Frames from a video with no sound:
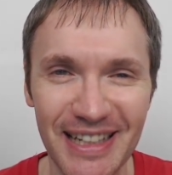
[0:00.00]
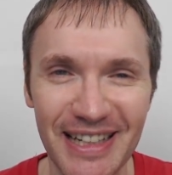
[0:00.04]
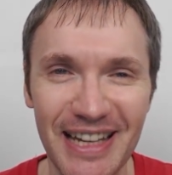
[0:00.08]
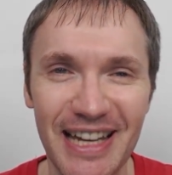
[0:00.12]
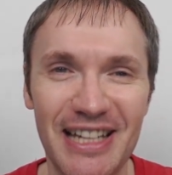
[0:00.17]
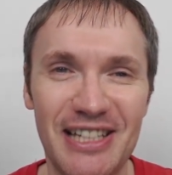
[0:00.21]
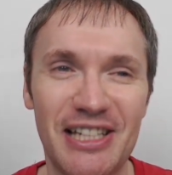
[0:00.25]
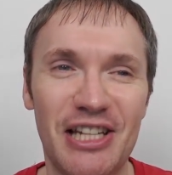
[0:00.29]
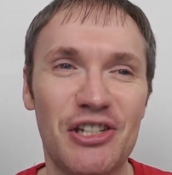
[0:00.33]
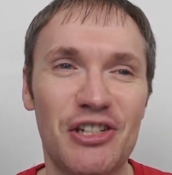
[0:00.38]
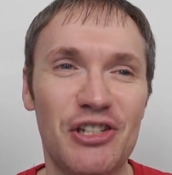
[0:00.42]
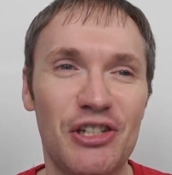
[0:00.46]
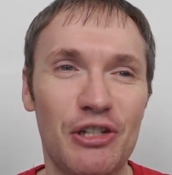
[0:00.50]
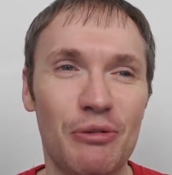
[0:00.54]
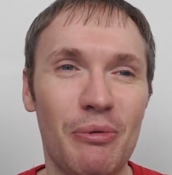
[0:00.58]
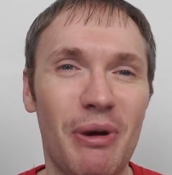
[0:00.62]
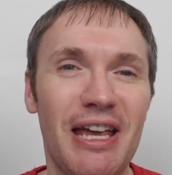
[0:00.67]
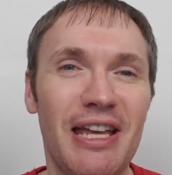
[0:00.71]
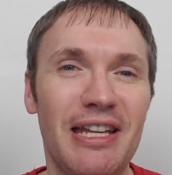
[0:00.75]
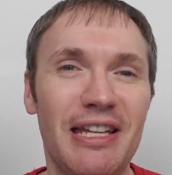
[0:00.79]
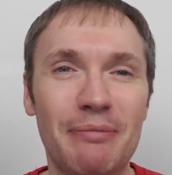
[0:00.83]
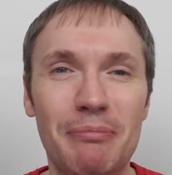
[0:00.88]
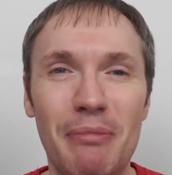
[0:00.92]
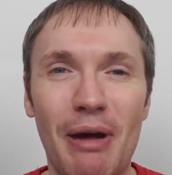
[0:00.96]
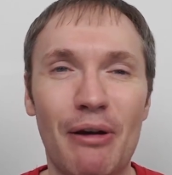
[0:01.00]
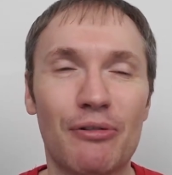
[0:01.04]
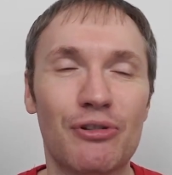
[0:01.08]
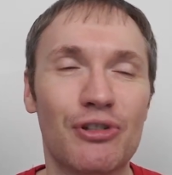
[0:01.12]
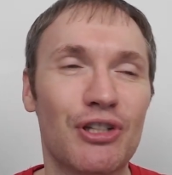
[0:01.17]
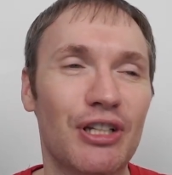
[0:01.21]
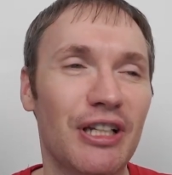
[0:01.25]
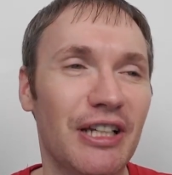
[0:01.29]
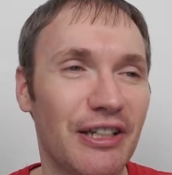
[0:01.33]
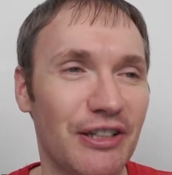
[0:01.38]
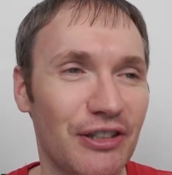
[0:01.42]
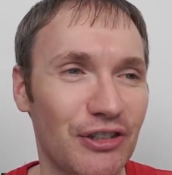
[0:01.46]
essentially, you might hear the mouse
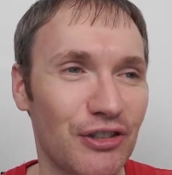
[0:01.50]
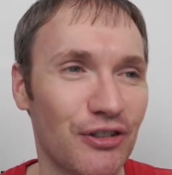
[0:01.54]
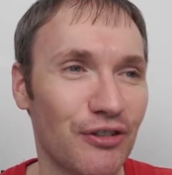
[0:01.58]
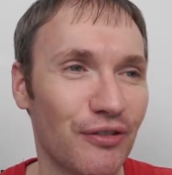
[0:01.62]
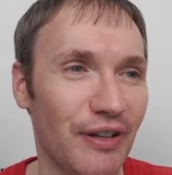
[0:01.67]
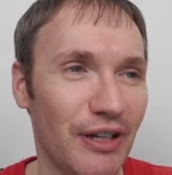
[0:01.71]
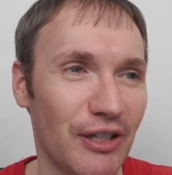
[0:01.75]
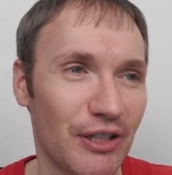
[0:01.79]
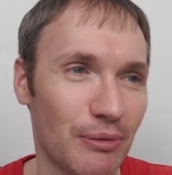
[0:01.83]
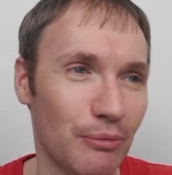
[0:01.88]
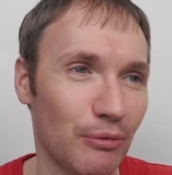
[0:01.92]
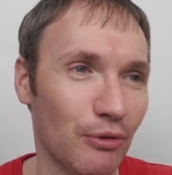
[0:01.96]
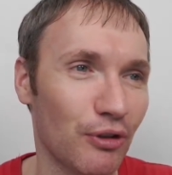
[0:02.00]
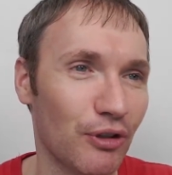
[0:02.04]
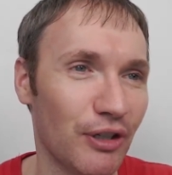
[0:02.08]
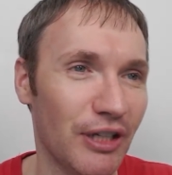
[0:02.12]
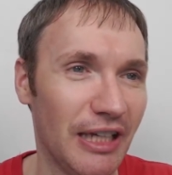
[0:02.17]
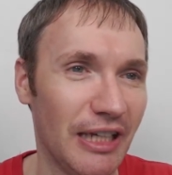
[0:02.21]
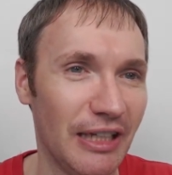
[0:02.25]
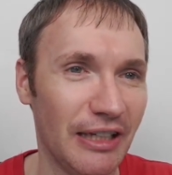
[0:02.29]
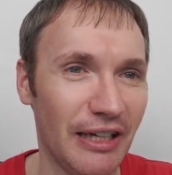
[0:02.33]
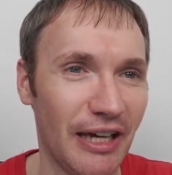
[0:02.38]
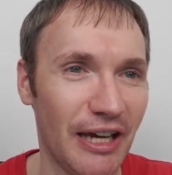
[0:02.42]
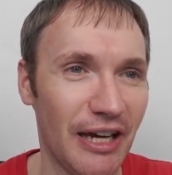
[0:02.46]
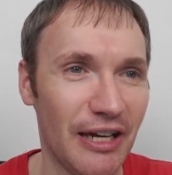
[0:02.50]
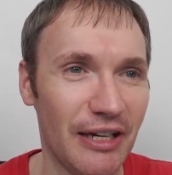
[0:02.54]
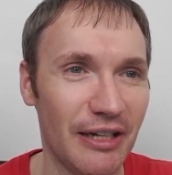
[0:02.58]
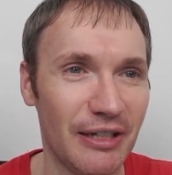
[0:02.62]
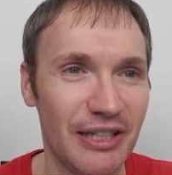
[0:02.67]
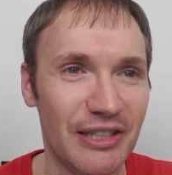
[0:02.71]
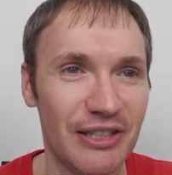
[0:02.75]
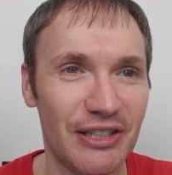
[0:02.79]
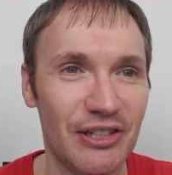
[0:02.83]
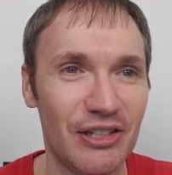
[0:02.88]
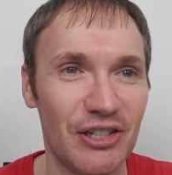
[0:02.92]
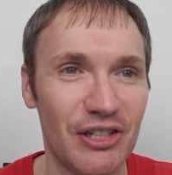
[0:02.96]
click and stuff as I'm looking,
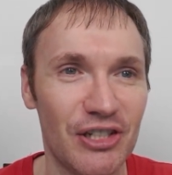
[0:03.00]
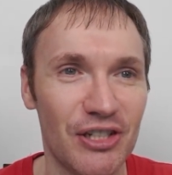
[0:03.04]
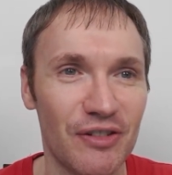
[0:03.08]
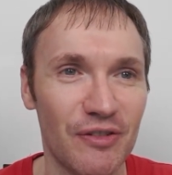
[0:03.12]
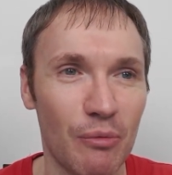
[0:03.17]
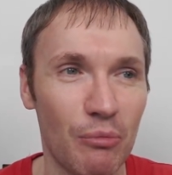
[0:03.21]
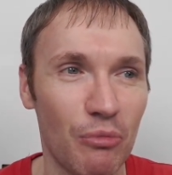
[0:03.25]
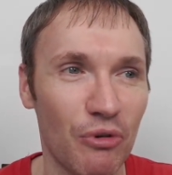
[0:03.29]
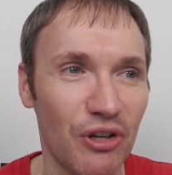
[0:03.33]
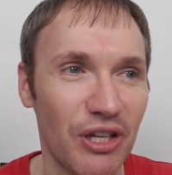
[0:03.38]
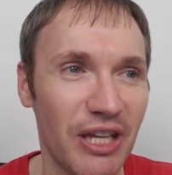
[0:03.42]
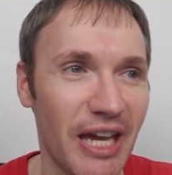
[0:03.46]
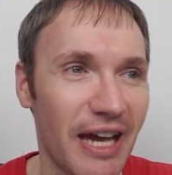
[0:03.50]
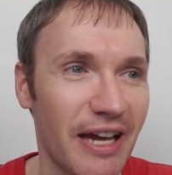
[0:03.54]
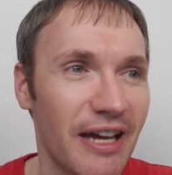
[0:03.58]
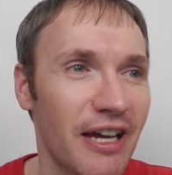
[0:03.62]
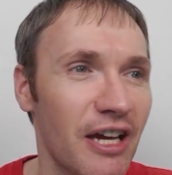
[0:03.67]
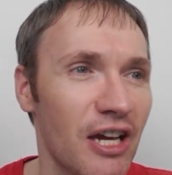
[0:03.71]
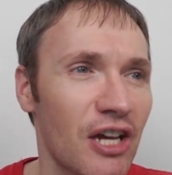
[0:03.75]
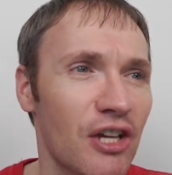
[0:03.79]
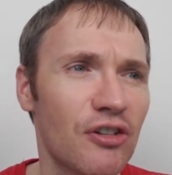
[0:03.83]
is the gist of it, but yeah.